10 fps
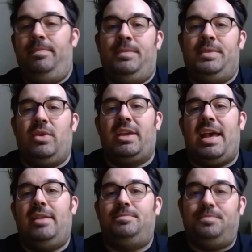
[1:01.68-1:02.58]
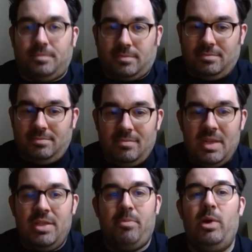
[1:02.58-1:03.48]
So again,
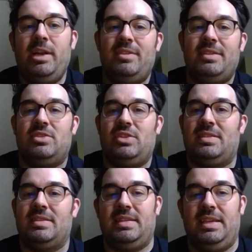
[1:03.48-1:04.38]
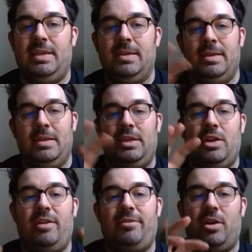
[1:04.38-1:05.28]
the point of this is just to see,
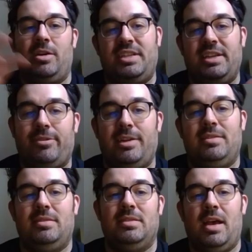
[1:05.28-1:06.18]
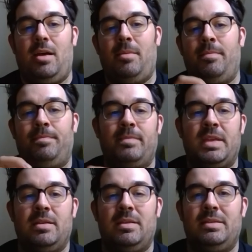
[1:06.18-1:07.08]
if there are different
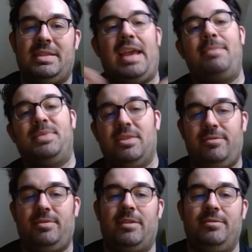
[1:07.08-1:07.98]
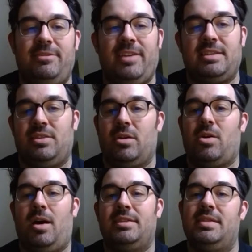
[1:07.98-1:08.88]
types of defects that are
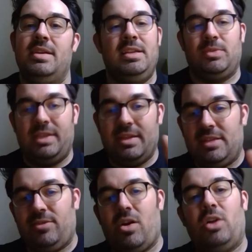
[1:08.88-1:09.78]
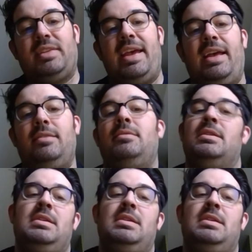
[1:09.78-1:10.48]
caused. So we did this for all 10